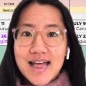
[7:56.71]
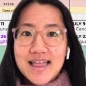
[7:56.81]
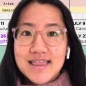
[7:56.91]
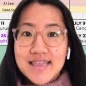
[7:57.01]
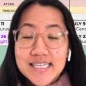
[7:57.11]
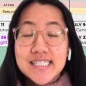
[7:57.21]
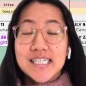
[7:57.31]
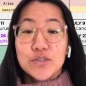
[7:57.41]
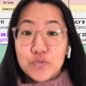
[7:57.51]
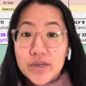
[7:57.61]
This is
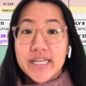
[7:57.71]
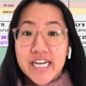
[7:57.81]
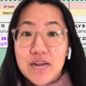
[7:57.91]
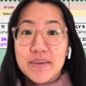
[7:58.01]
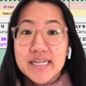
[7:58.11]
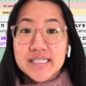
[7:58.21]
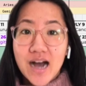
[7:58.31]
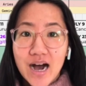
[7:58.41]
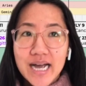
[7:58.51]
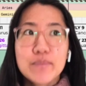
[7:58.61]
really going to be a
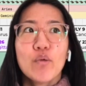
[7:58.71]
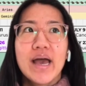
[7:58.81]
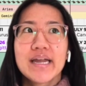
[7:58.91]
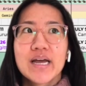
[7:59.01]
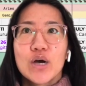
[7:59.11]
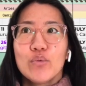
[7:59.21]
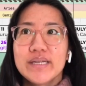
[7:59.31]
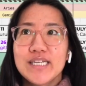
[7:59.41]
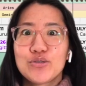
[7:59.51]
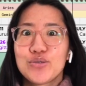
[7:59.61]
time when we
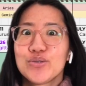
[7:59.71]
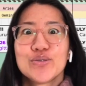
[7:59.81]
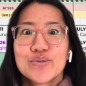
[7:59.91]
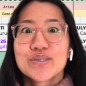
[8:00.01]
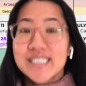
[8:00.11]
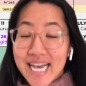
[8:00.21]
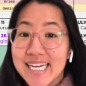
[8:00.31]
need to take a